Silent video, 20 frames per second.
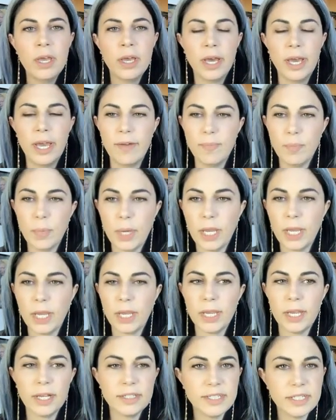I have my
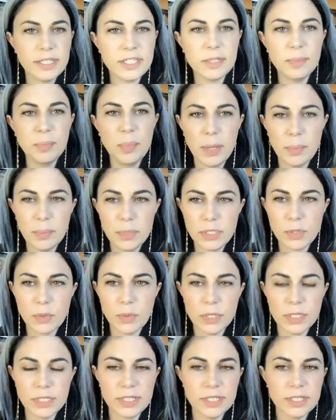existing published
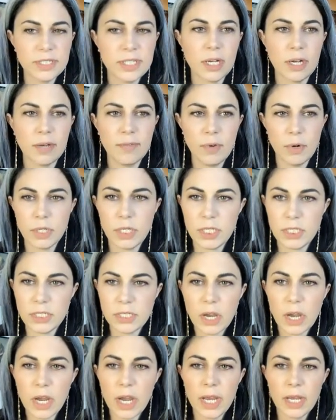courses that I've already
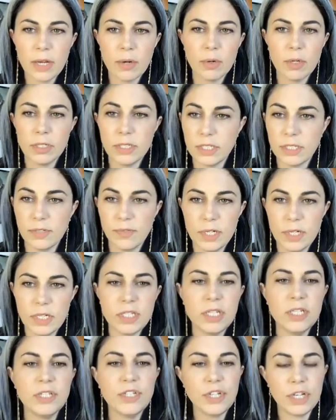taught or just finished
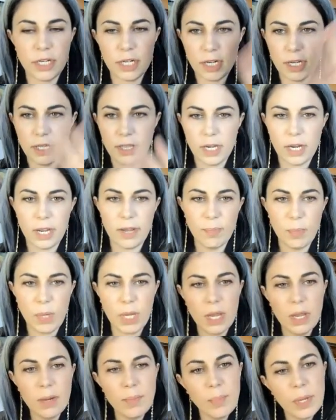teaching, and then I have my
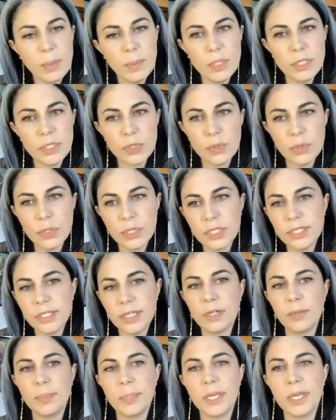unpublished course
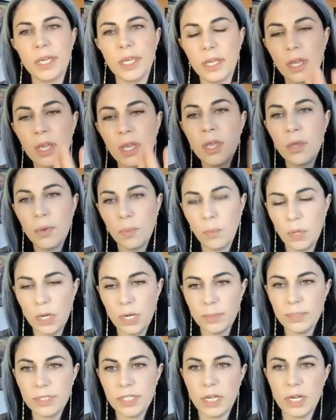that'll be what
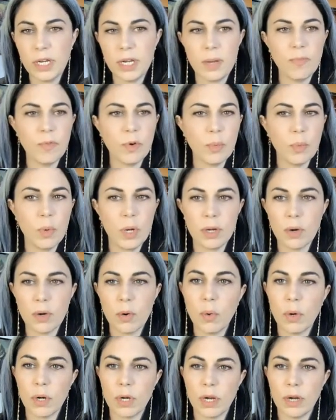I'm setting up for winter
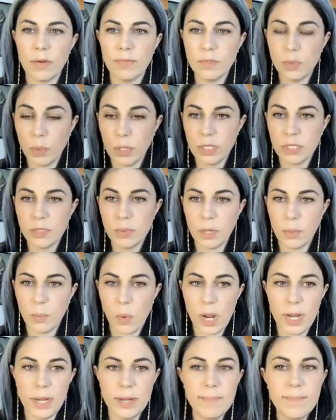quarter of
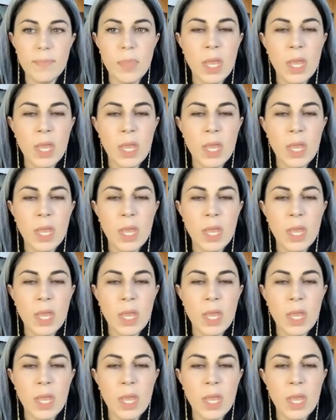2021.